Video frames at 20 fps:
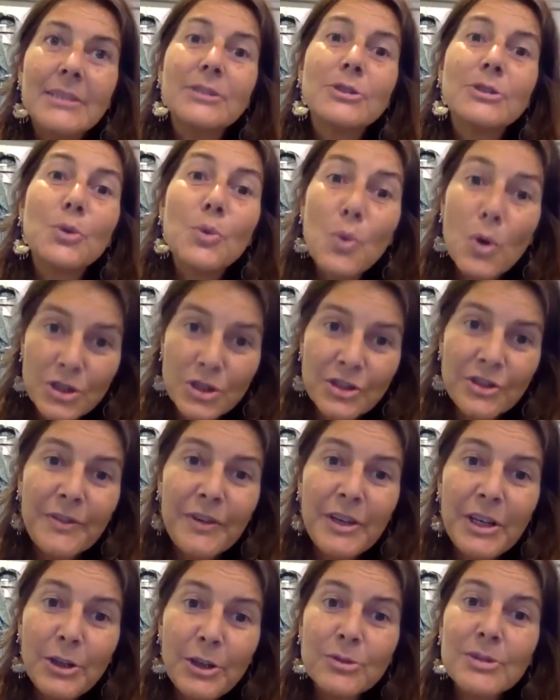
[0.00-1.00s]
watch the
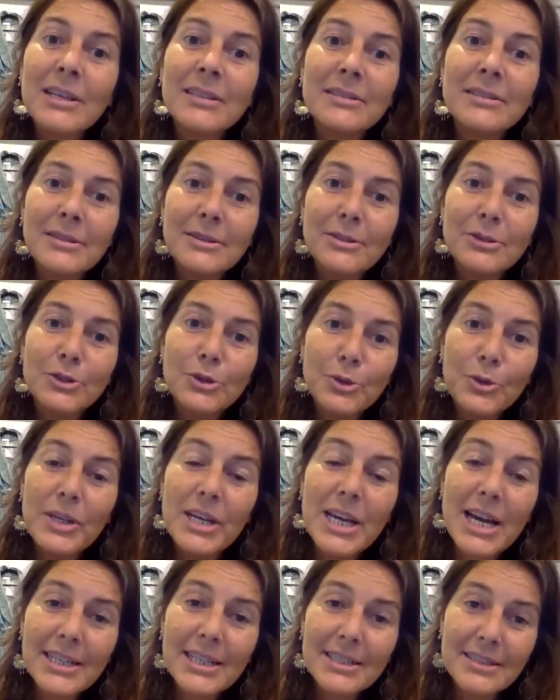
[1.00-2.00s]
videos and do the
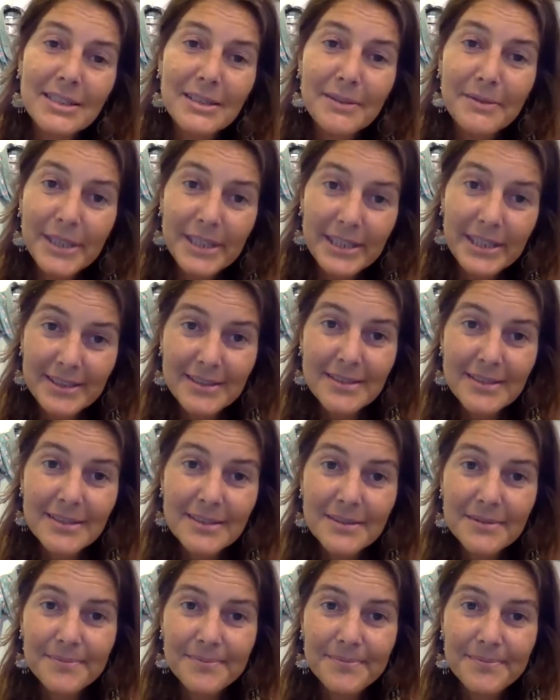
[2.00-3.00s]

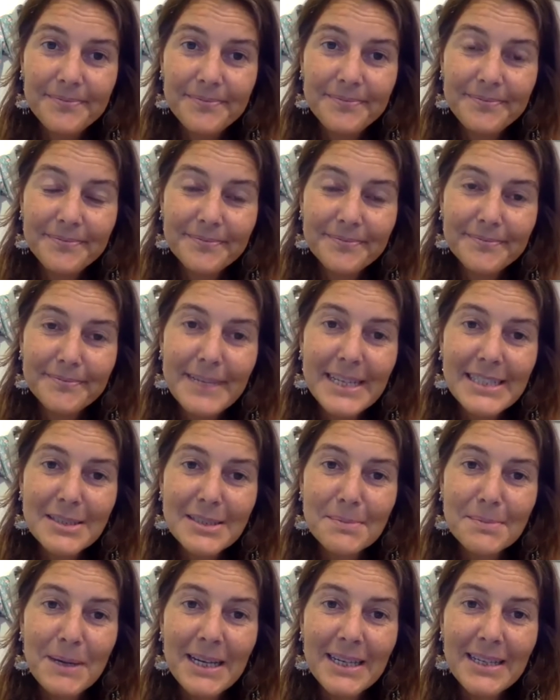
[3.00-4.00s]
activities.
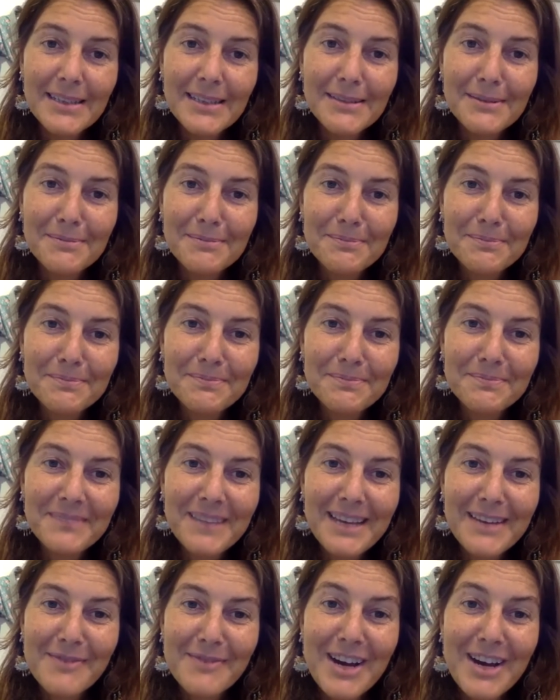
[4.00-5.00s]
That's my
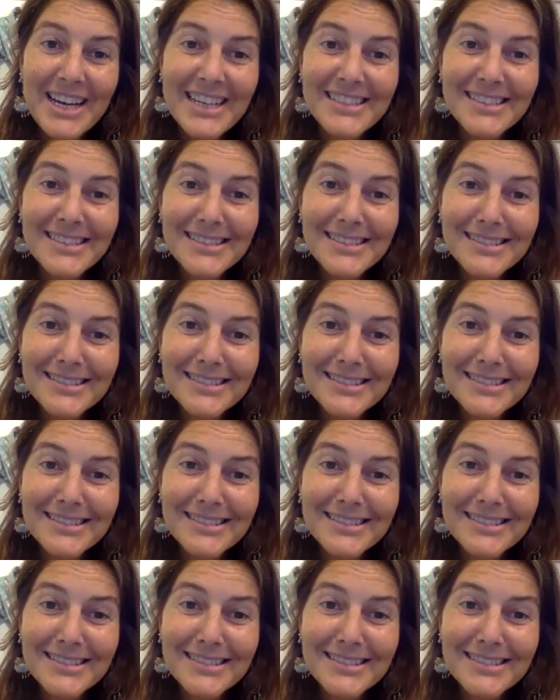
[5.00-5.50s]
advice.